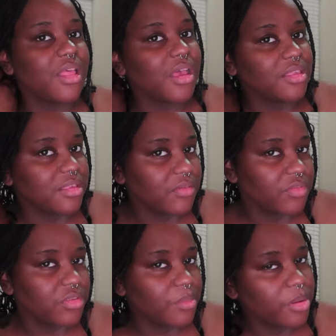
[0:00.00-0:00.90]
like I said,
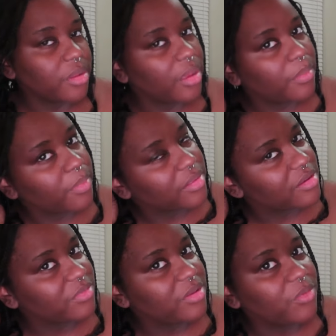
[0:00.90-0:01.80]
for summertime, because I
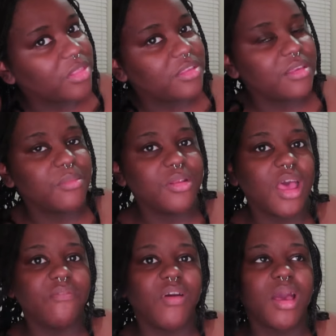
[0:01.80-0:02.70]
really want the
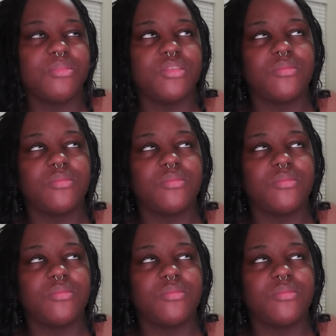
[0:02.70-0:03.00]
summertime vibes